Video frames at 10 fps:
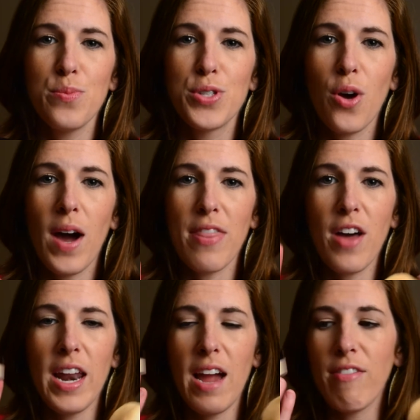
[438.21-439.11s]
so I
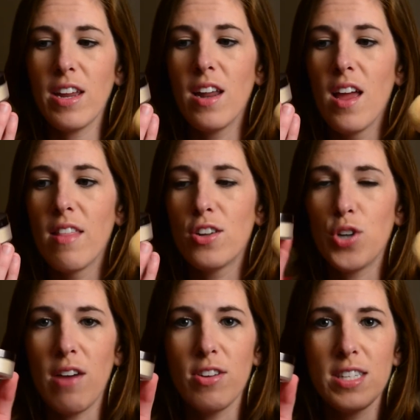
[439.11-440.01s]
thought having the
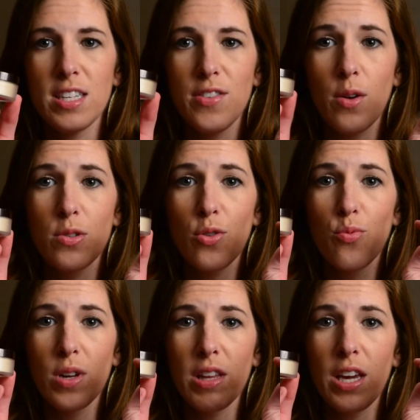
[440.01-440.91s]
travel size of it was a
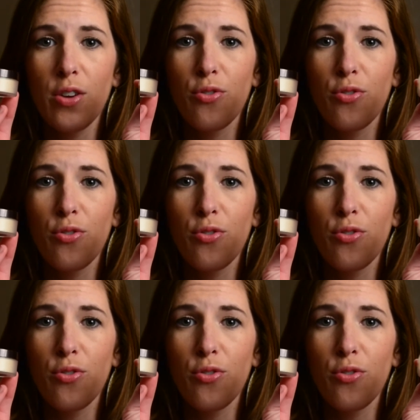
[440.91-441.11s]
really